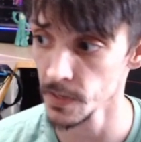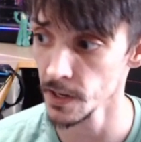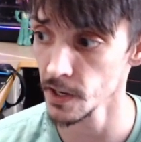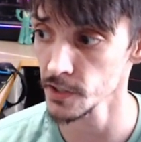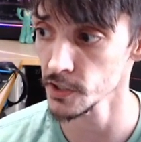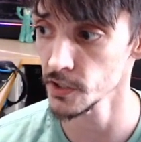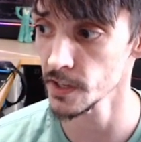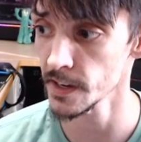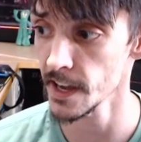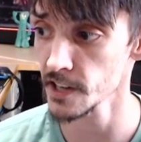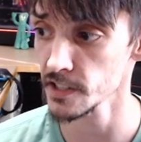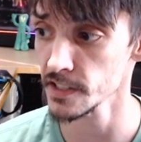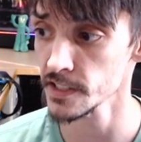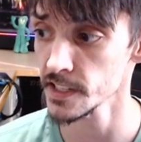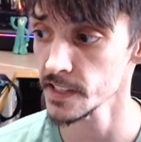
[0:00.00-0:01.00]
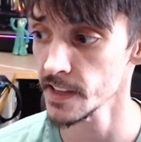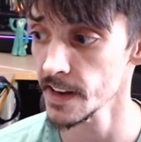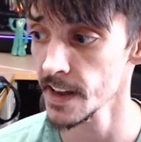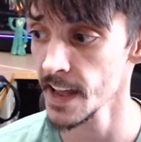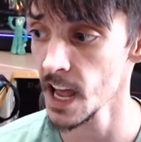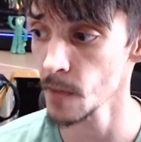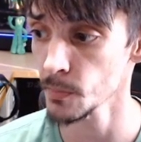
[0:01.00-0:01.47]
here so you can actually see
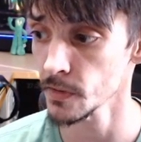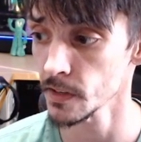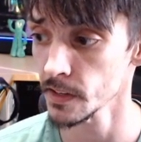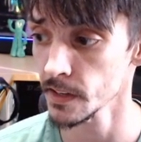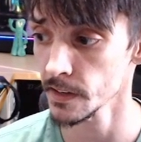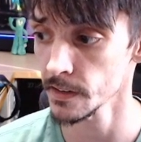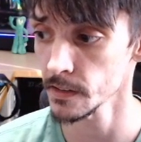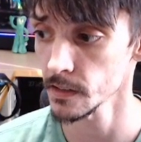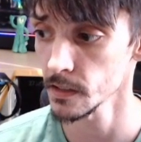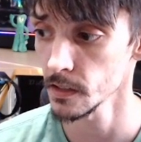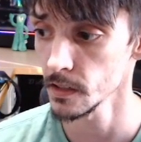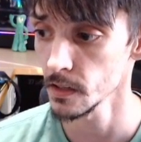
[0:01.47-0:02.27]
that happen again.